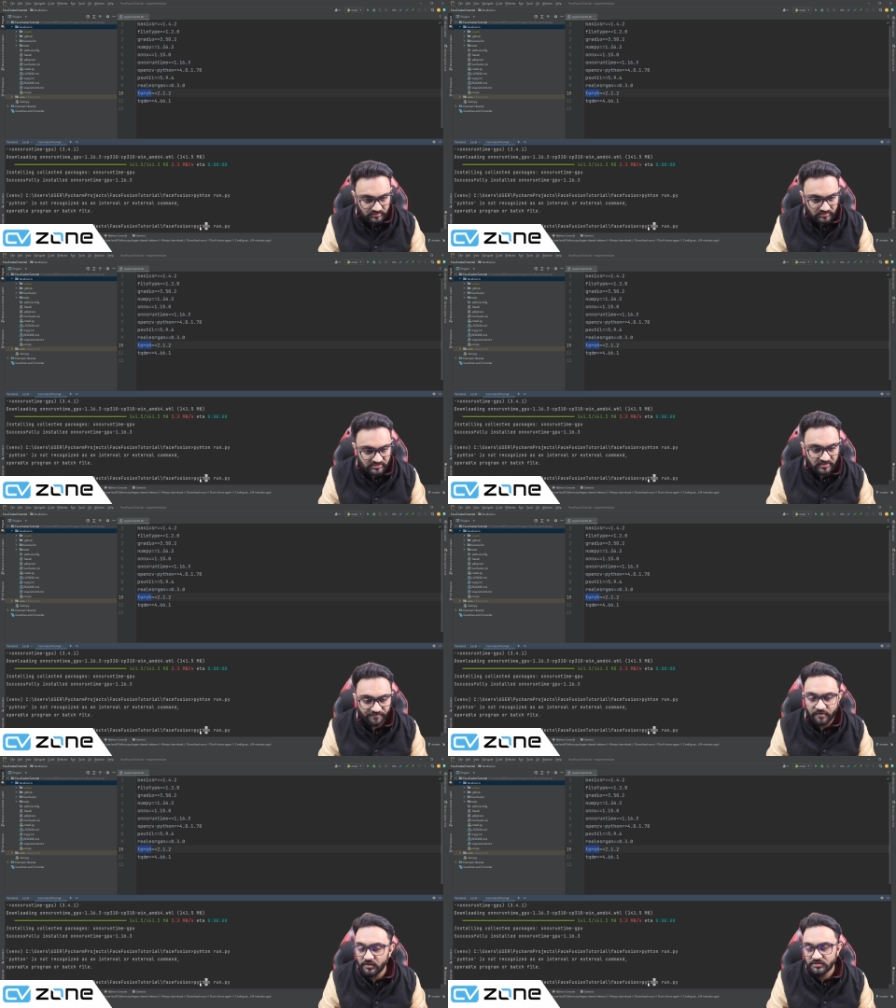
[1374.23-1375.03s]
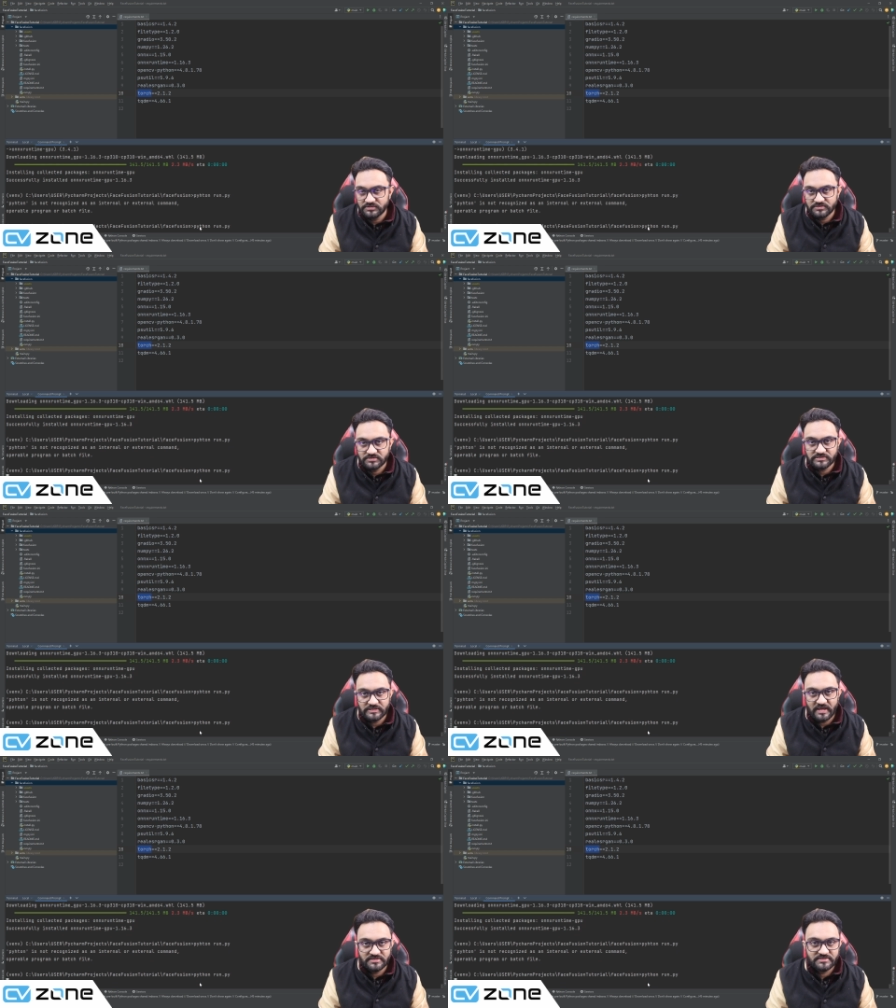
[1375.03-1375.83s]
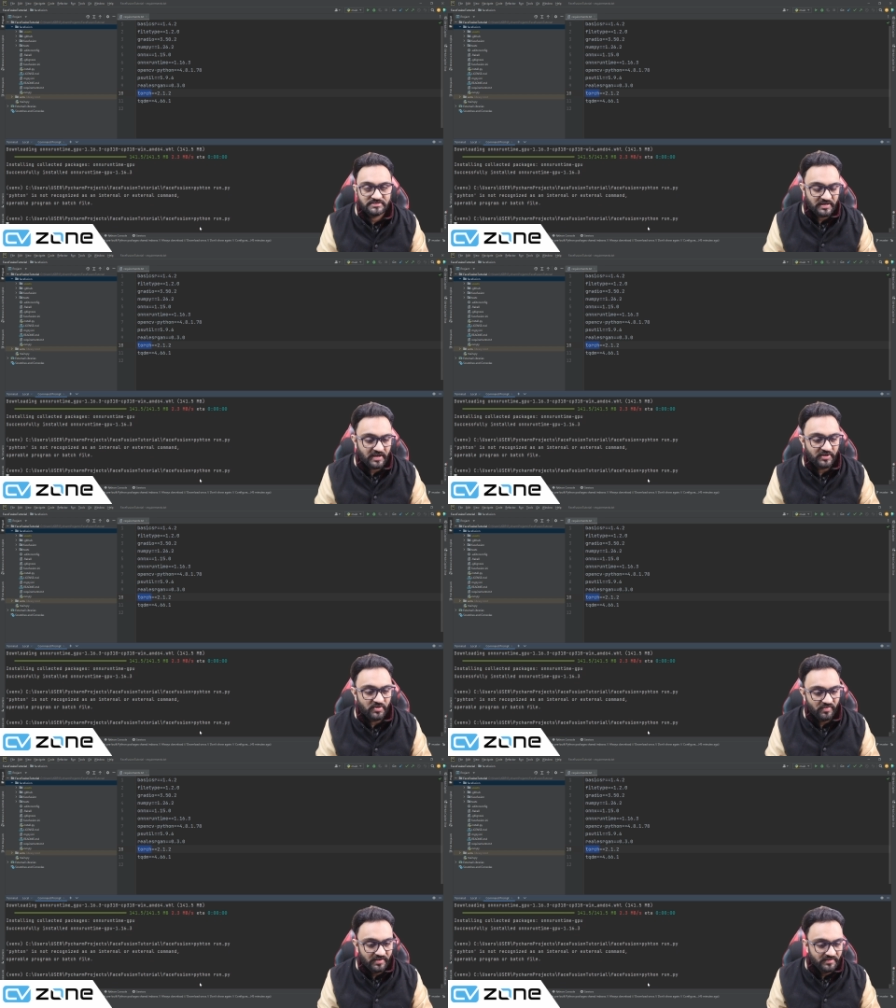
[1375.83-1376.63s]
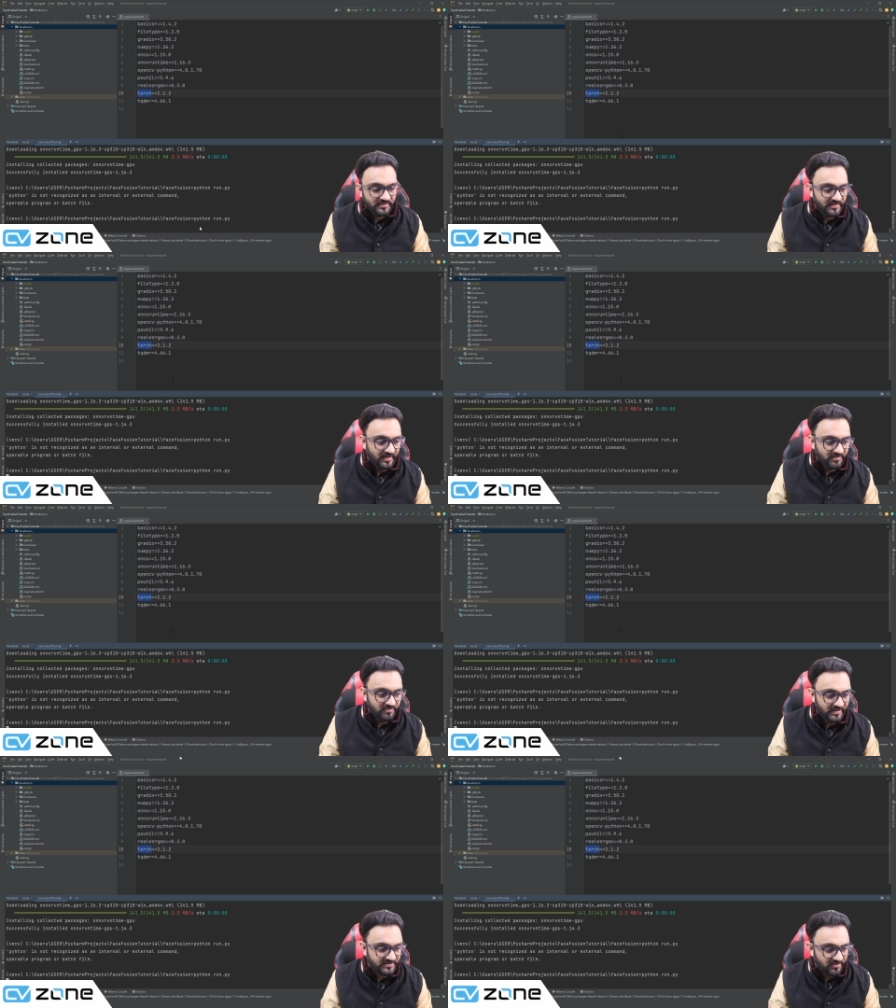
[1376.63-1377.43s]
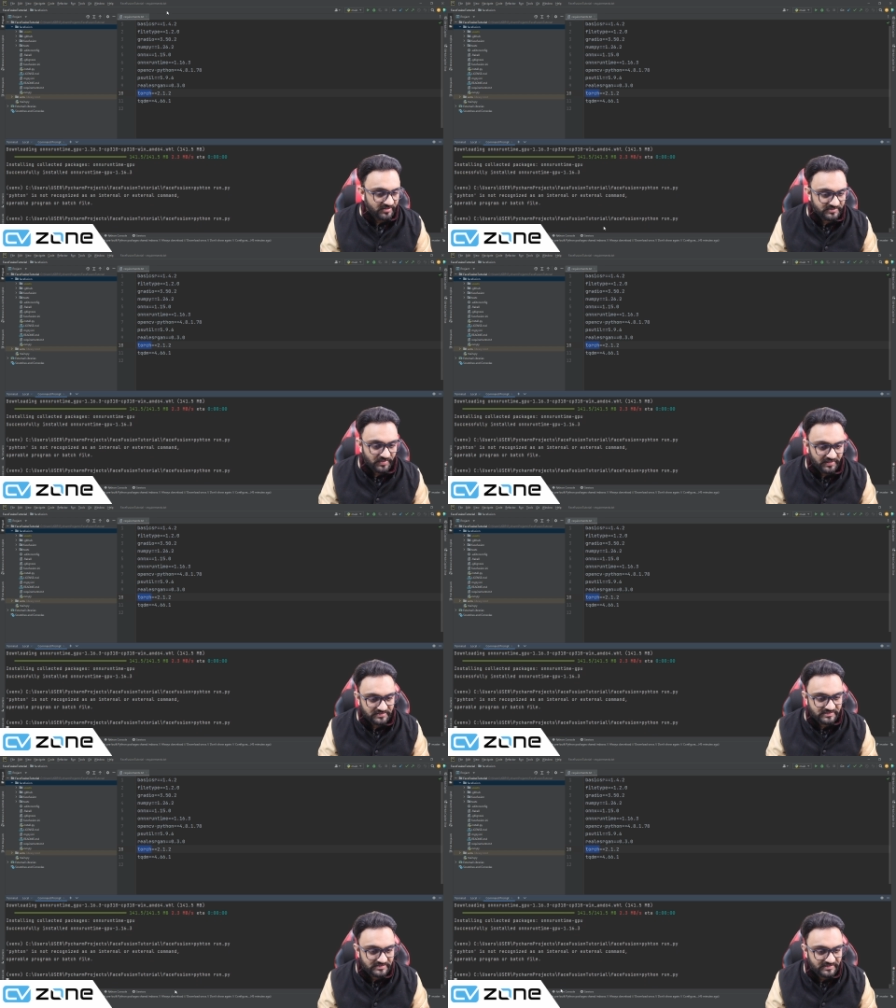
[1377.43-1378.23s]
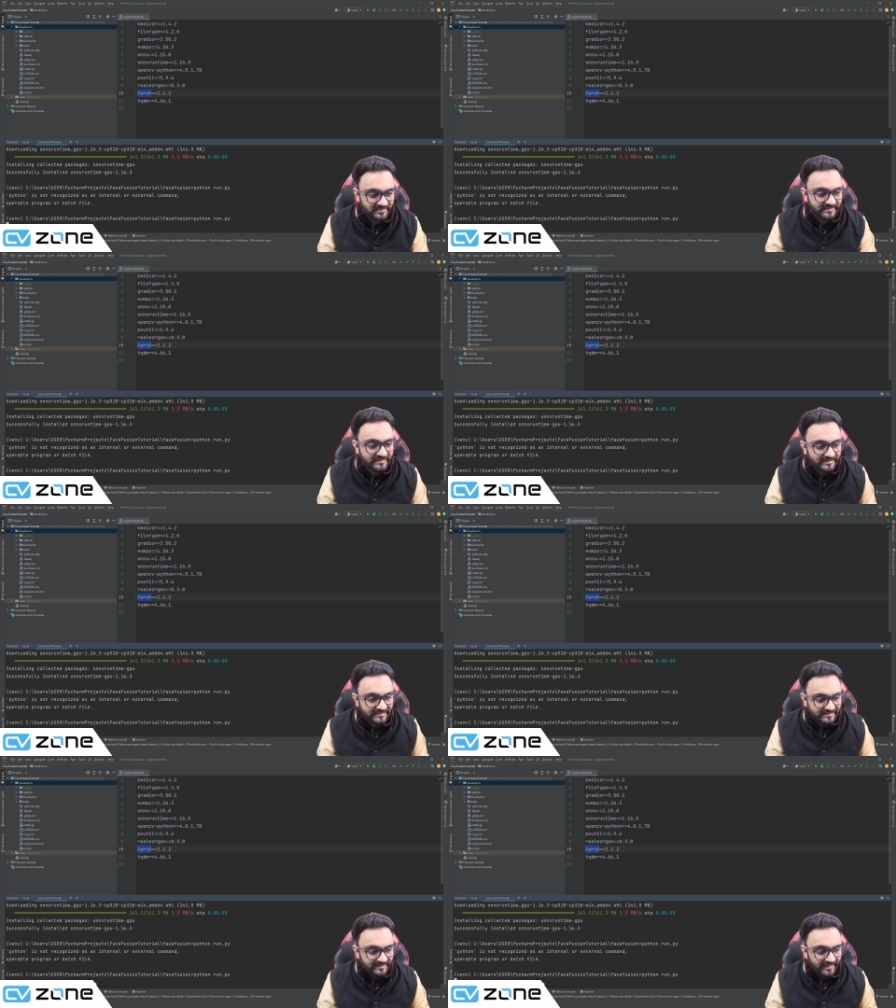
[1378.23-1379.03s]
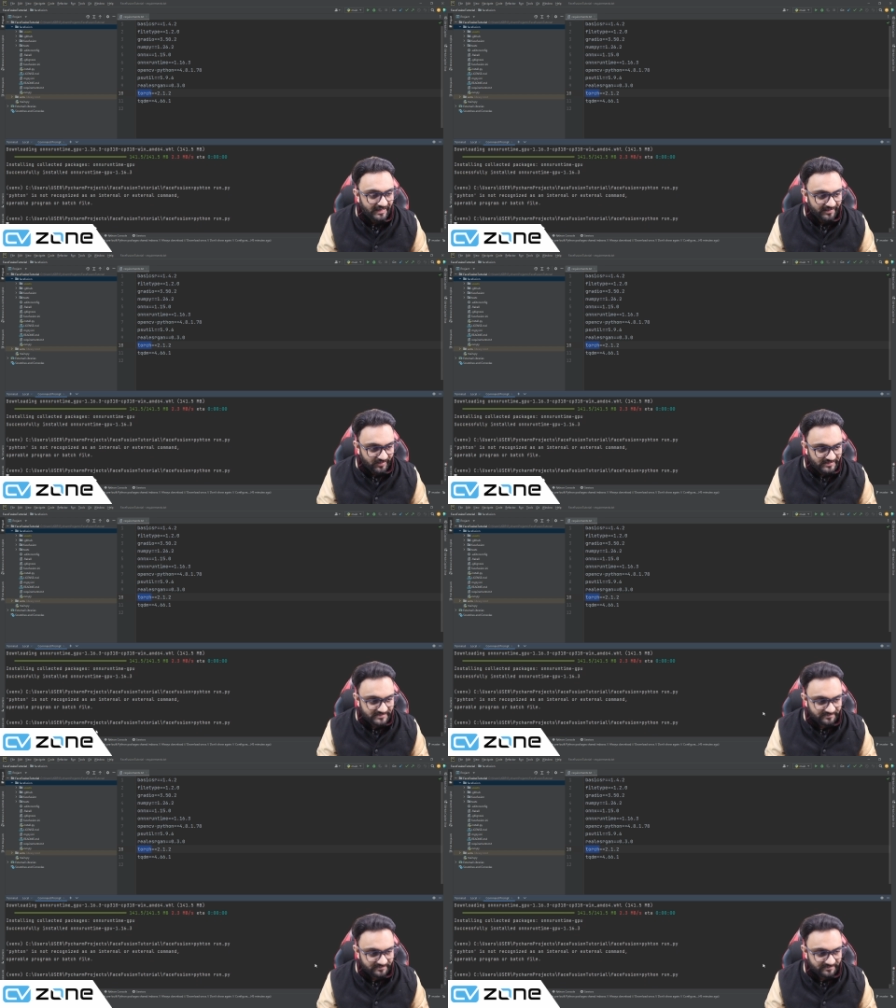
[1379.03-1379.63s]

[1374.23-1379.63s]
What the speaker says: a default state. I go in and write wrong spellings. Anyways,